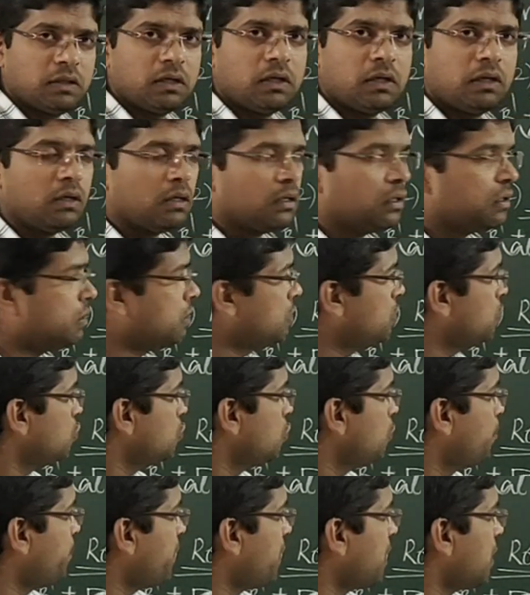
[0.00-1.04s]
or
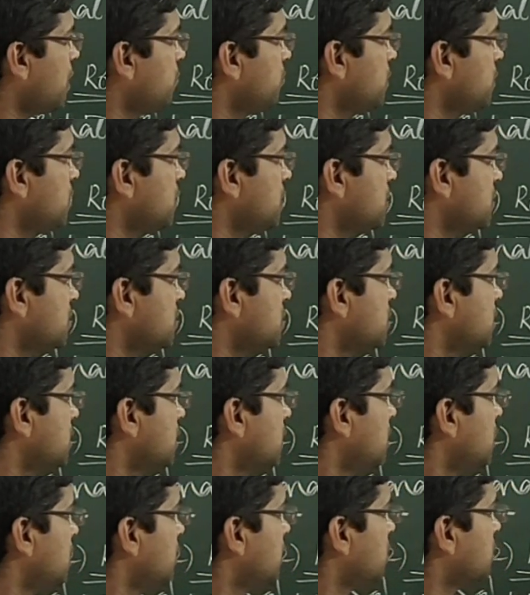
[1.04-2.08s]
two parameters
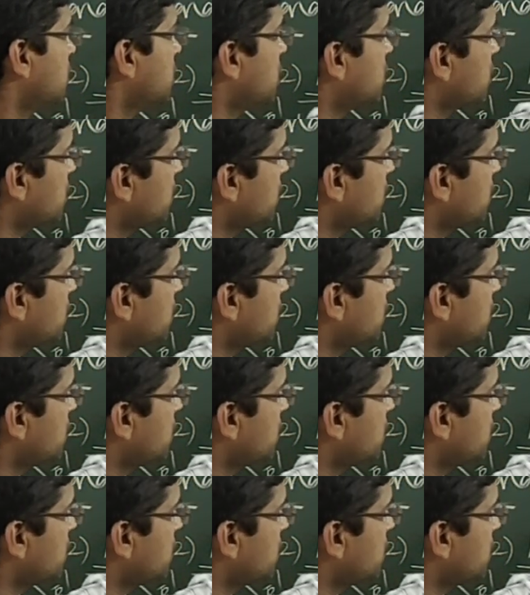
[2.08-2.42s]
that